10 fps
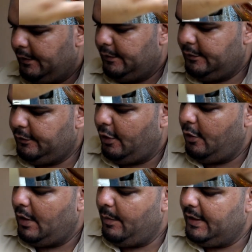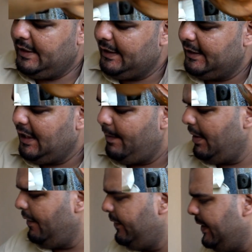So I'm going to take the top
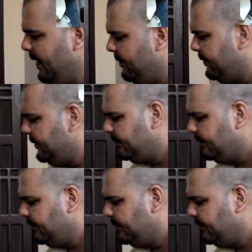off. Yeah,